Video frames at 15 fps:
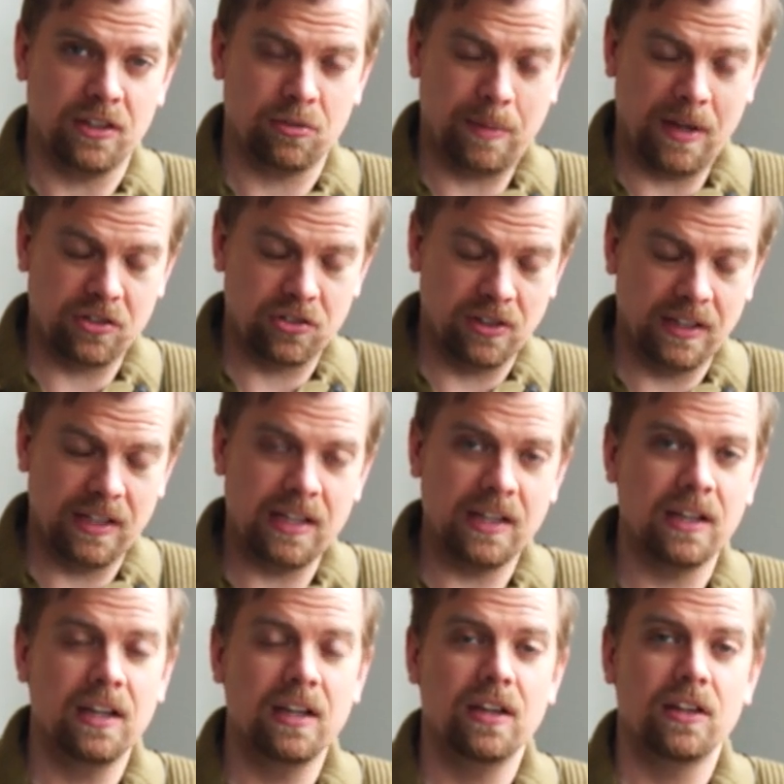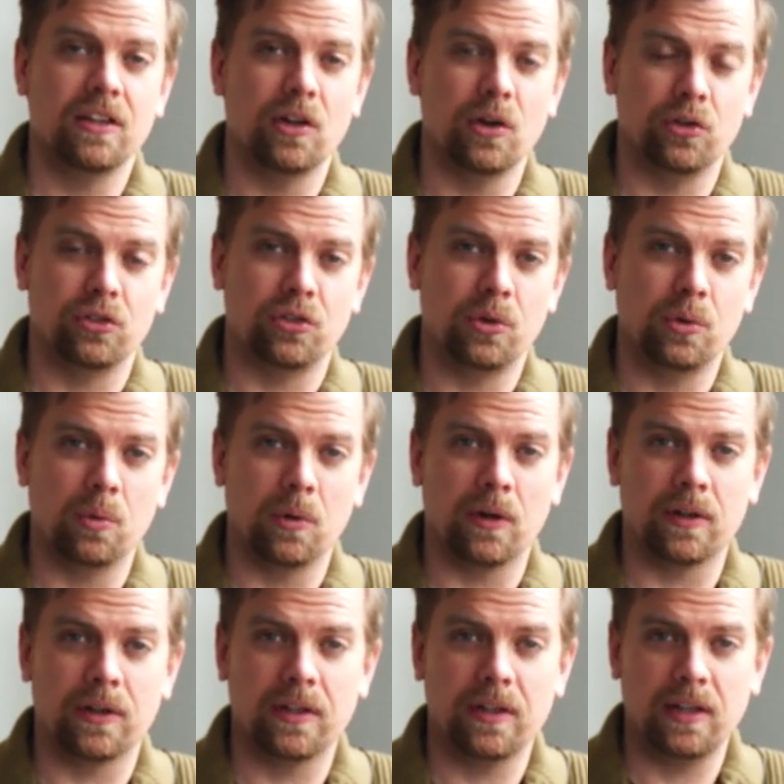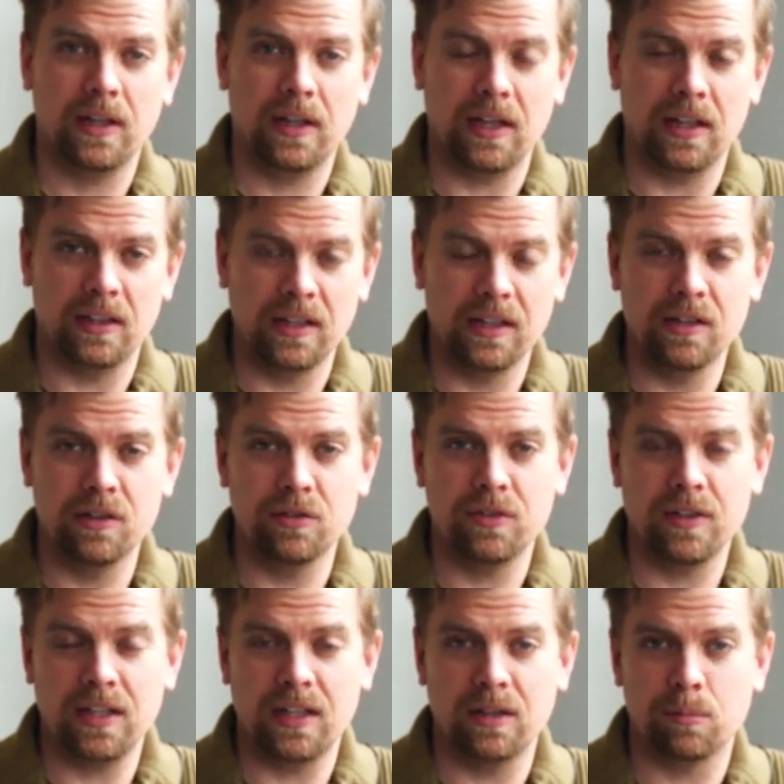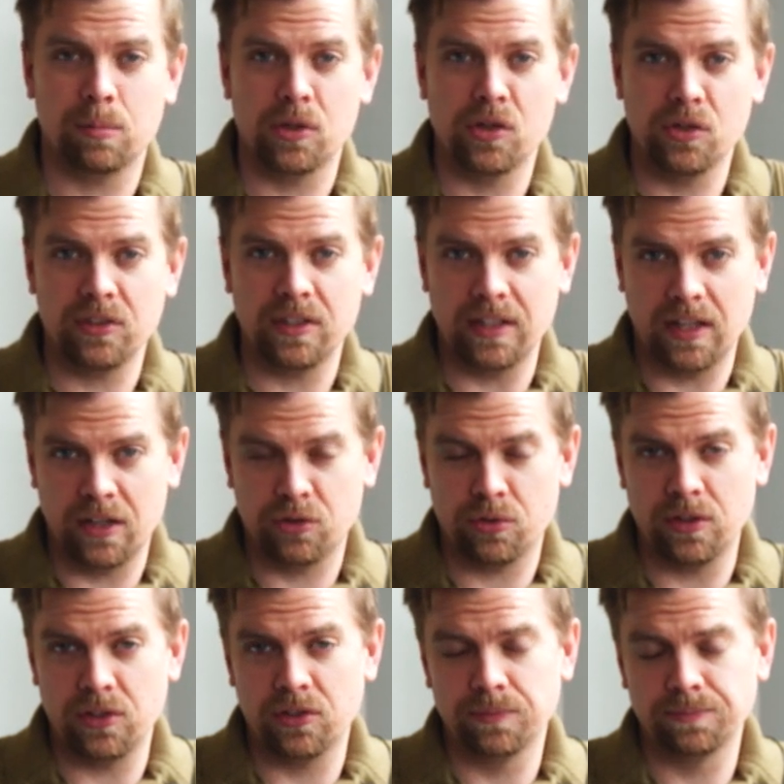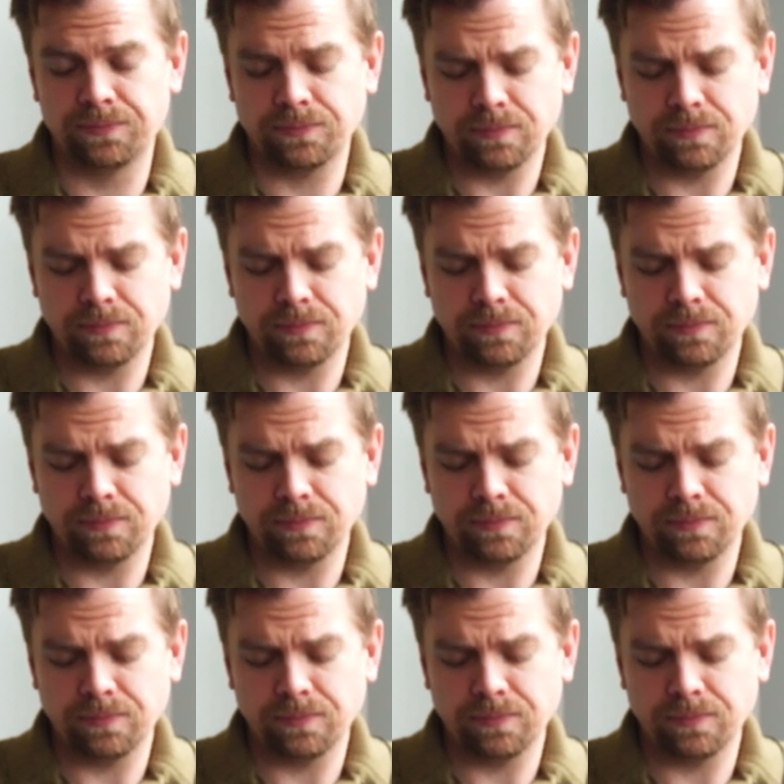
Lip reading: especially those who work and live in producing countries.